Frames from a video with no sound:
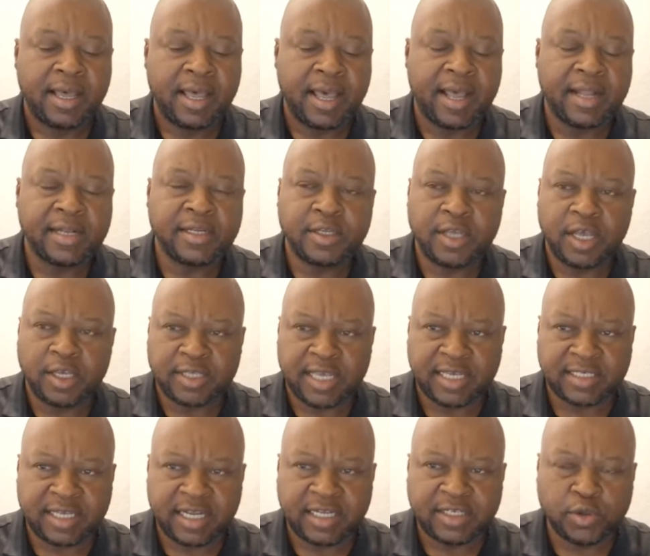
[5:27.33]
And as
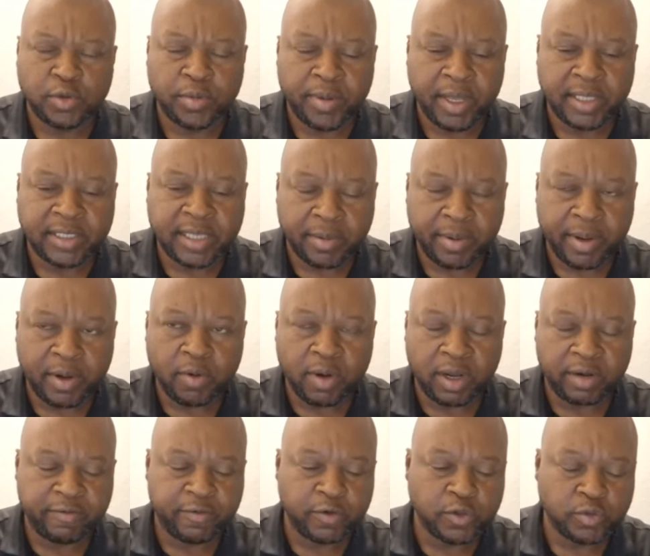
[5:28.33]
I said,
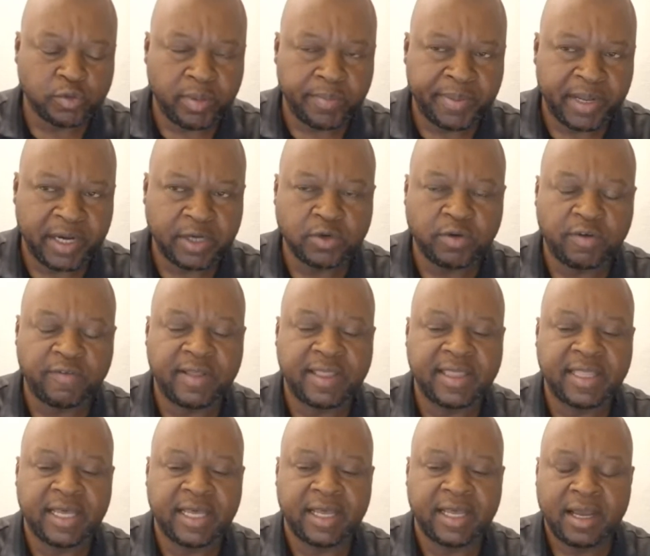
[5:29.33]
Tawengwa refused to be buried over
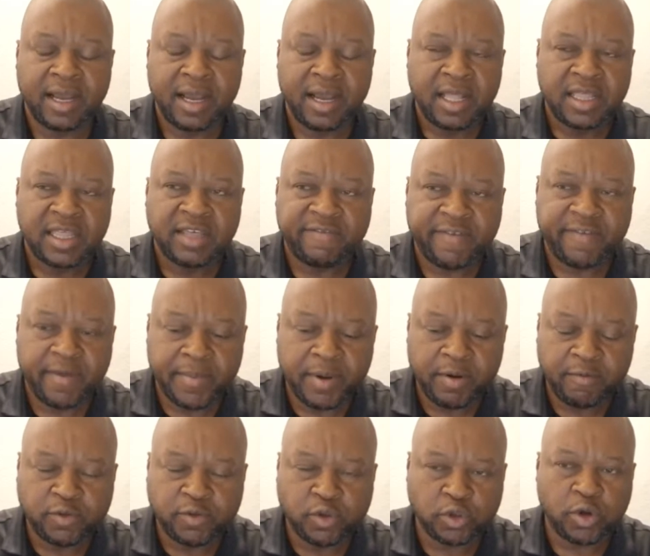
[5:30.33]
there. The family
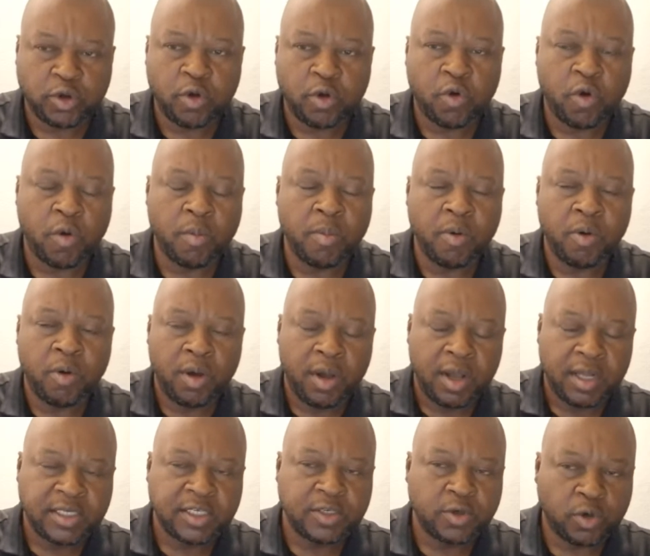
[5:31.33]
of Joshua Nkomo
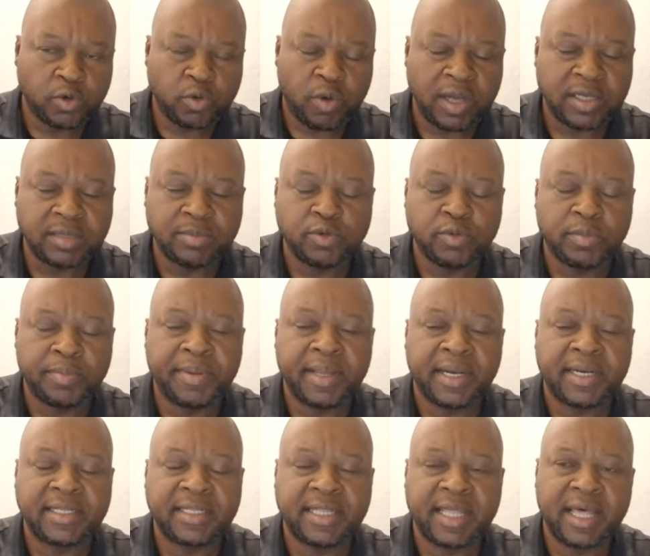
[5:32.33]
did not want him to be
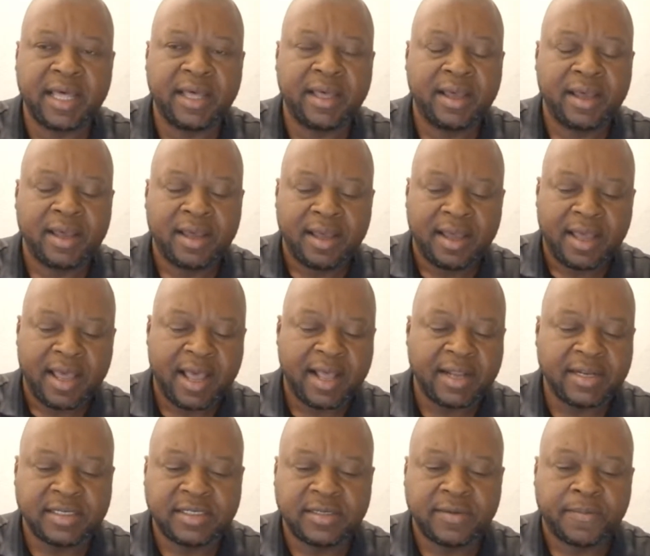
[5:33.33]
buried there.
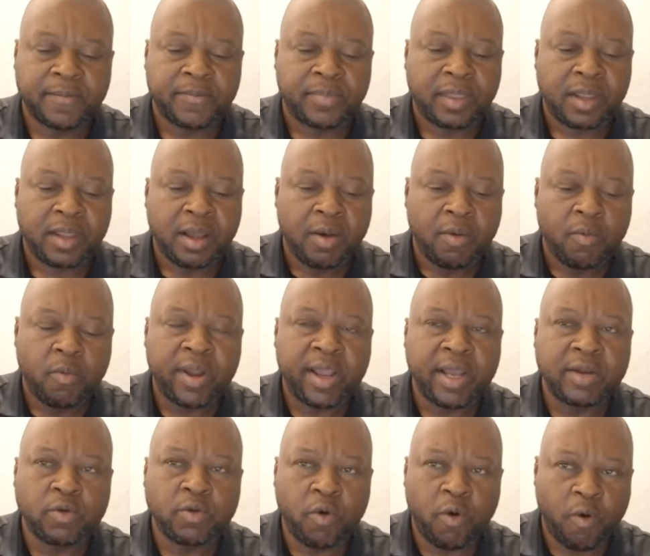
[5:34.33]
And we
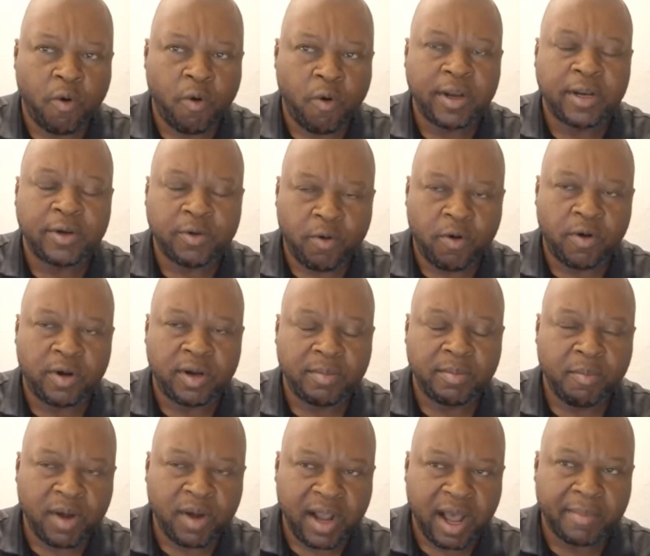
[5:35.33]
can go on and on.
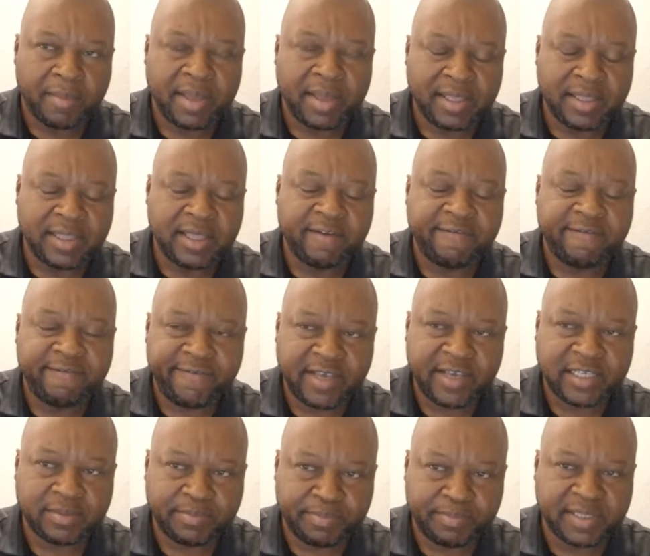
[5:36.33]
Mugabe, the
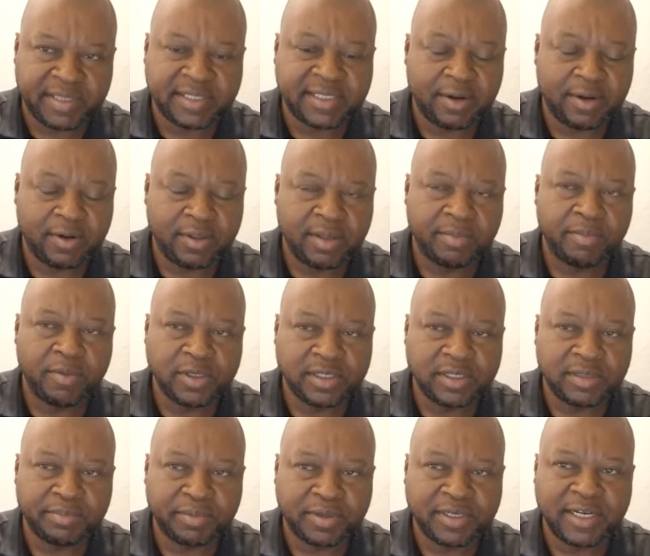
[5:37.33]
first person, the
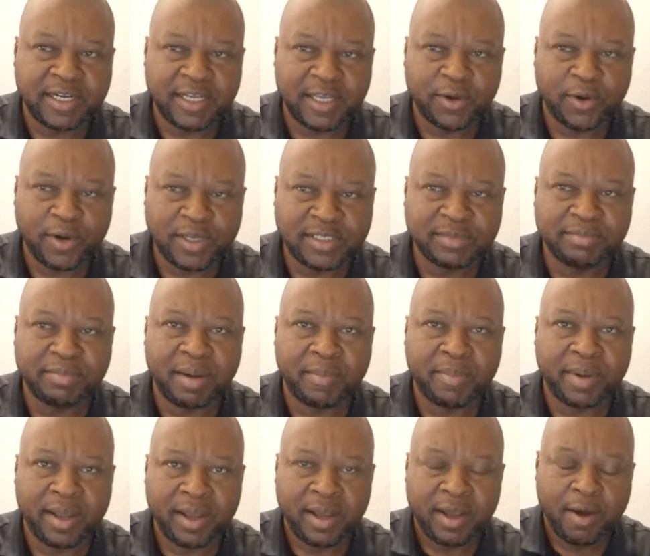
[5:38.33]
most important hero in
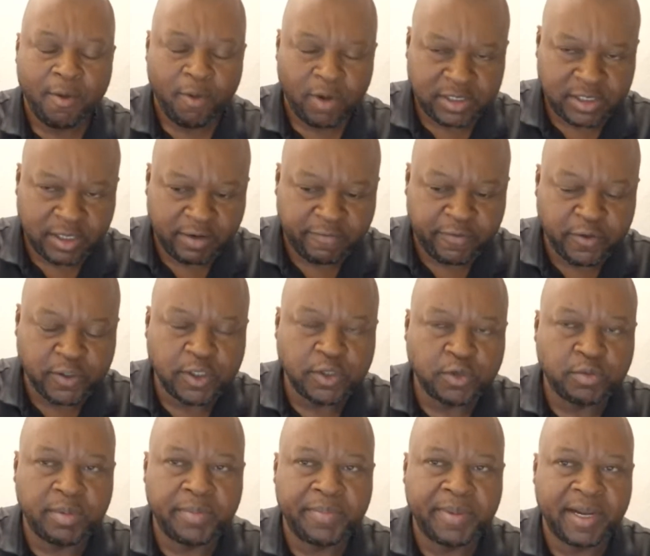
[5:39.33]
Zimbabwe, was
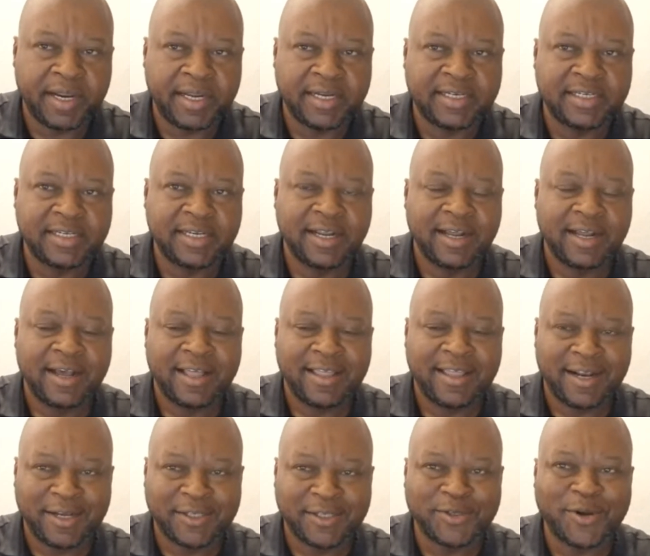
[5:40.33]
refusing to be buried at
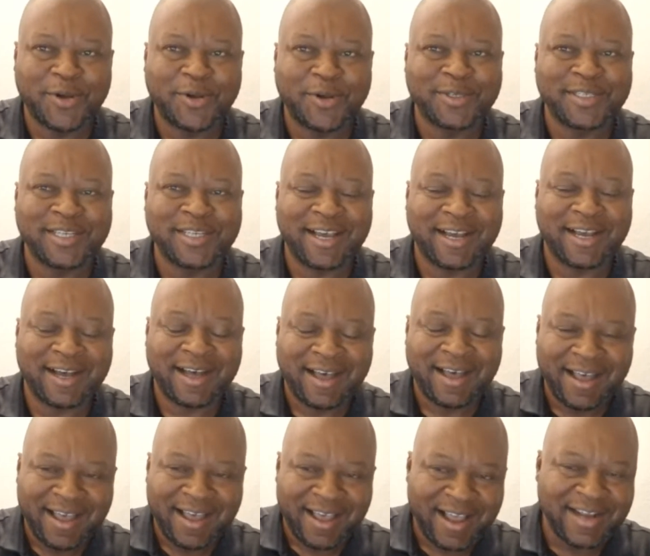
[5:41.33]
the National Heroes Acre.
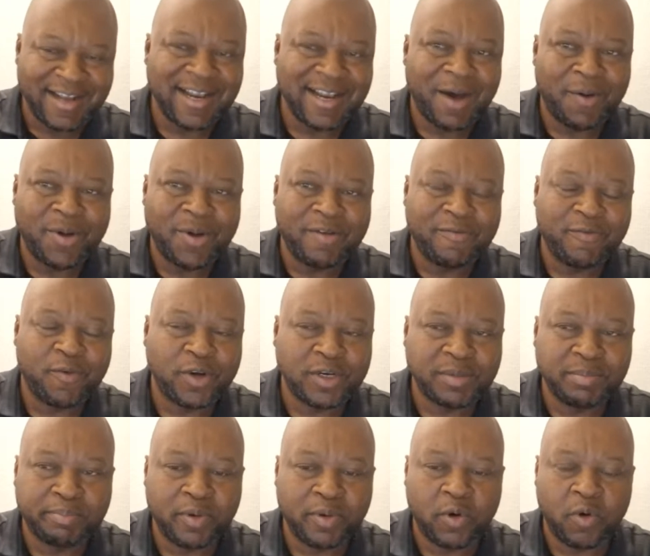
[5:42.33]
And now we have got
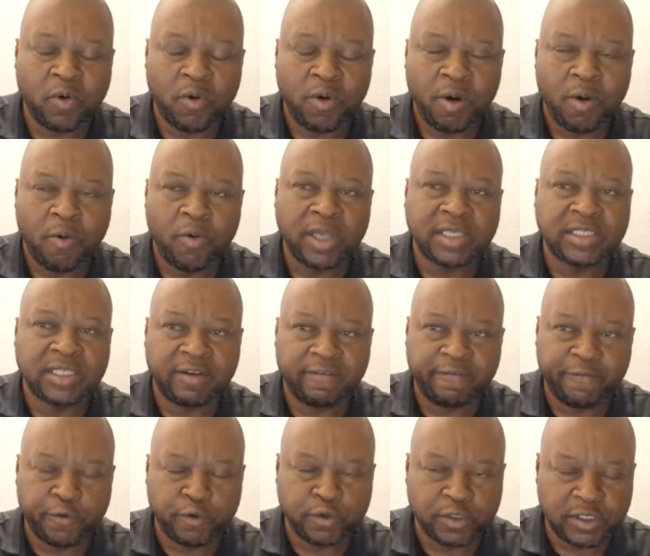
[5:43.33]
Mphoko, who has
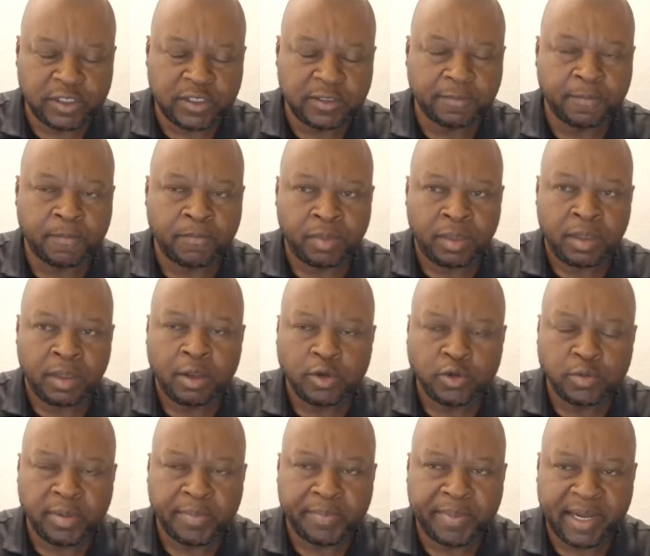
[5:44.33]
refused
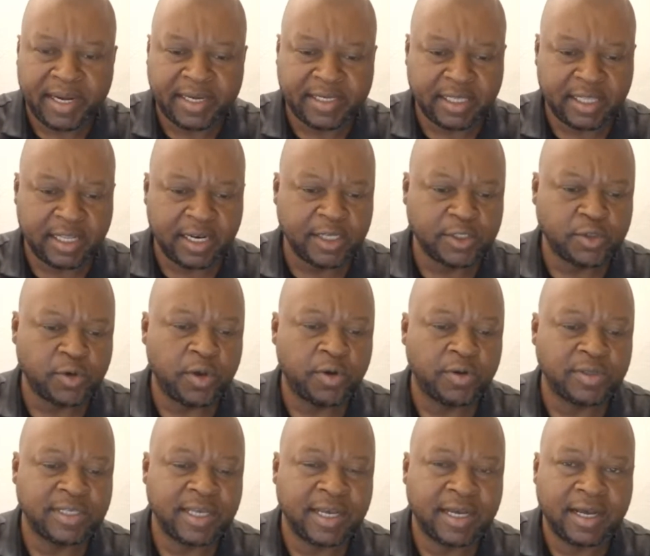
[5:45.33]
to be buried at the National
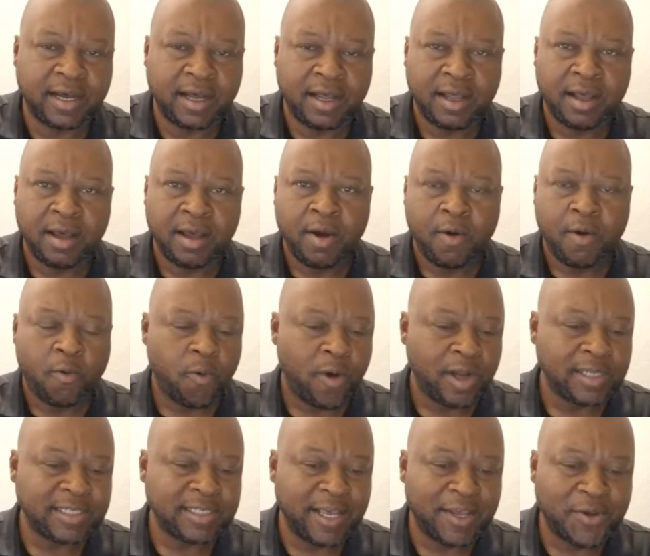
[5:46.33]
Heroes Acre.
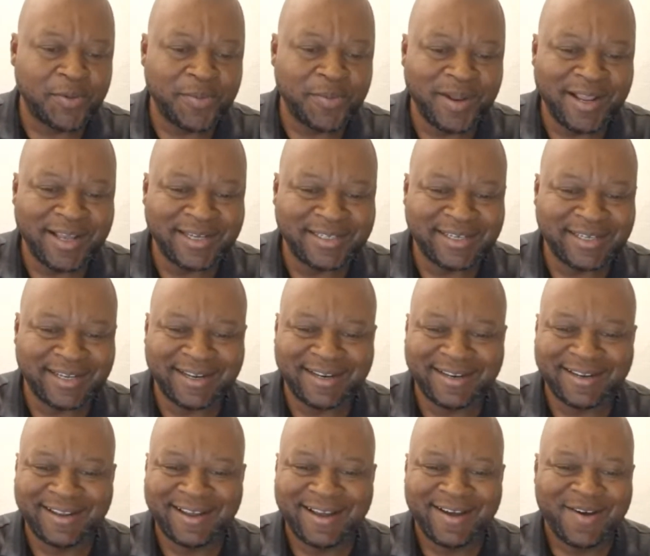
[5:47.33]
What a
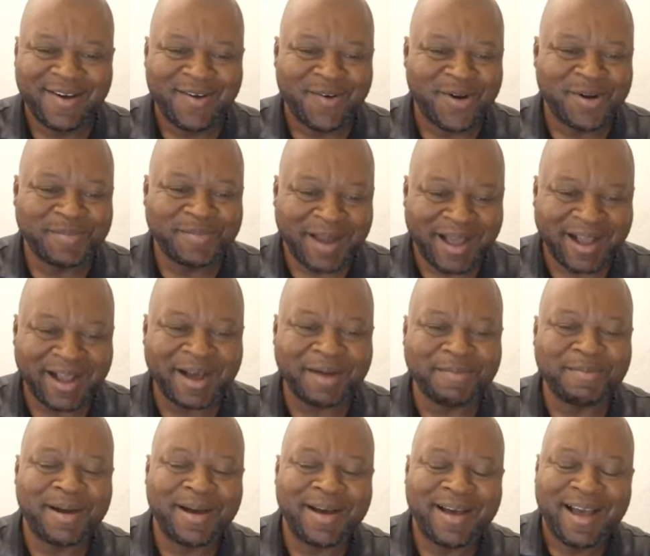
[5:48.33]
humiliation on
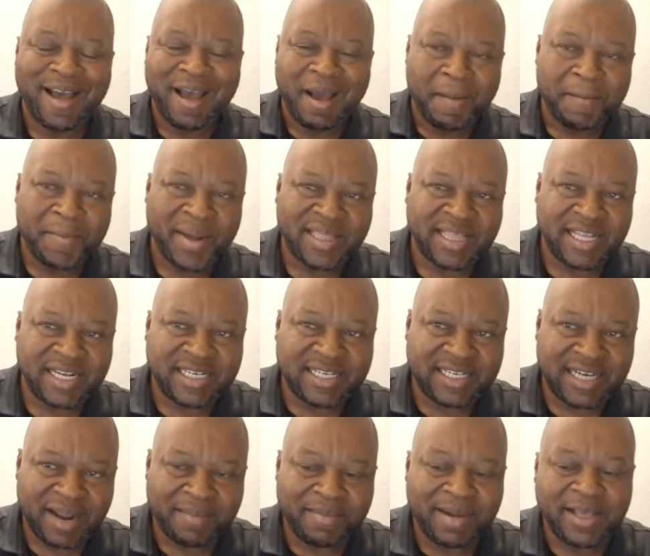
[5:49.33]
Mnangagwa. But the
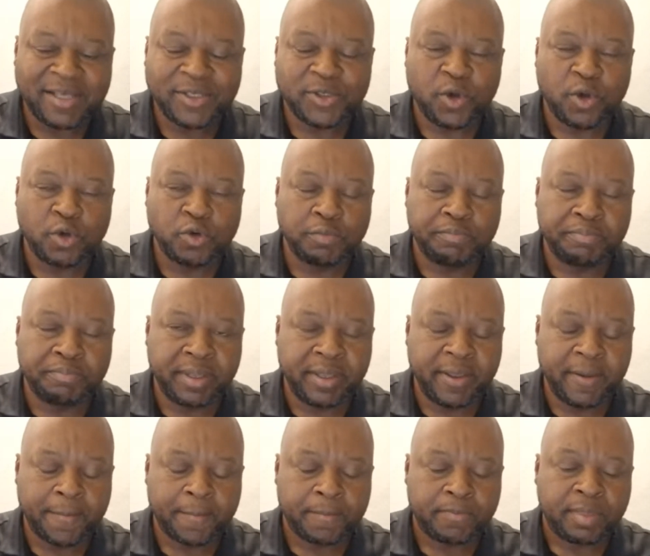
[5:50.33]
drama is going to
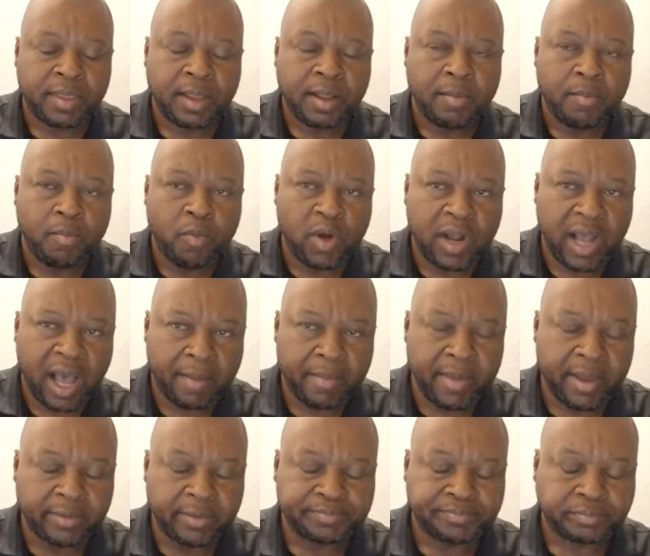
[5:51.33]
be
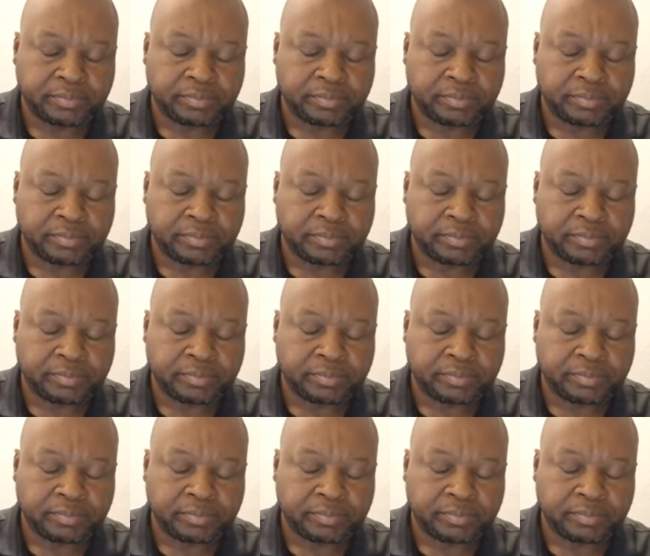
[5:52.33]
Mugabe.